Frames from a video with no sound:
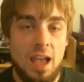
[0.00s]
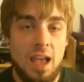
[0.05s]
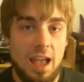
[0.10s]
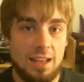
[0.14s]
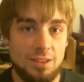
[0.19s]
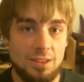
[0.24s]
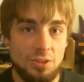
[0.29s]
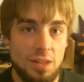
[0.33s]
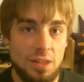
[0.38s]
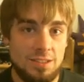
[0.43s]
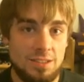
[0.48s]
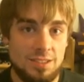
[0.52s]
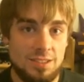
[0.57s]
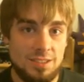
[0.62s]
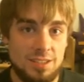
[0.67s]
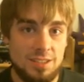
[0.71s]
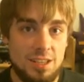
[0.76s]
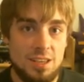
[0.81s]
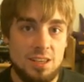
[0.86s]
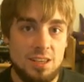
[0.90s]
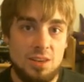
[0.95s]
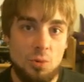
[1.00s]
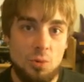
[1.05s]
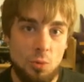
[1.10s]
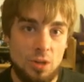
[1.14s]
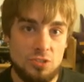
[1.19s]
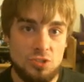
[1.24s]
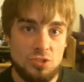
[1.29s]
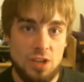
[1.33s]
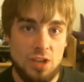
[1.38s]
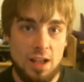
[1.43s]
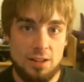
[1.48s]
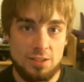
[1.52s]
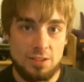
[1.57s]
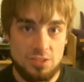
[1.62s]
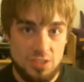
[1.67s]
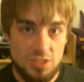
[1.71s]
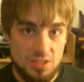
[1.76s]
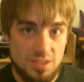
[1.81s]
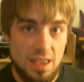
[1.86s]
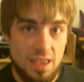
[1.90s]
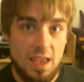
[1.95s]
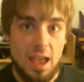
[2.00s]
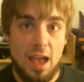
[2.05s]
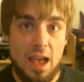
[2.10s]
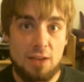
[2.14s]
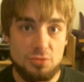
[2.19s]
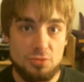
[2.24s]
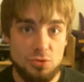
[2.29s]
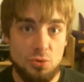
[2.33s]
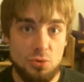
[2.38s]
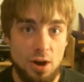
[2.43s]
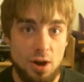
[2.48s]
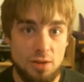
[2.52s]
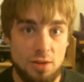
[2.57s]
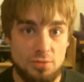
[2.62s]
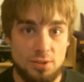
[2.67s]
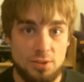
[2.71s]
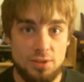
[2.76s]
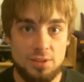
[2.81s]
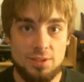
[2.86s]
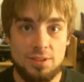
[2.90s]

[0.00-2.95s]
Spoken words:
and let's see what challenges they have to offer.